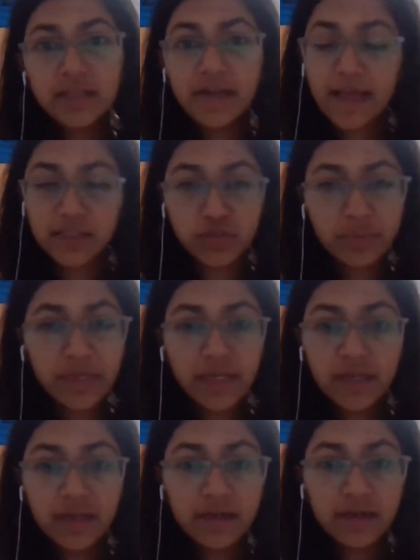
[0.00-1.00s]
That has to
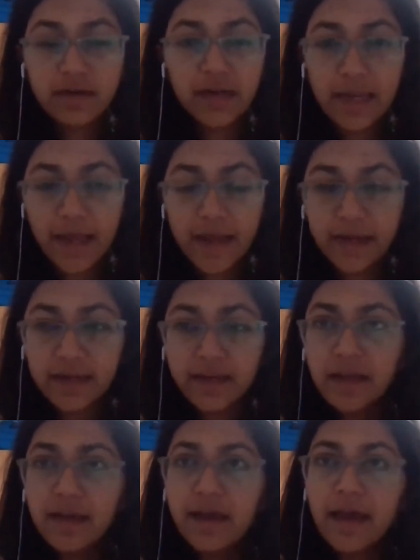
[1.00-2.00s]
be aligned.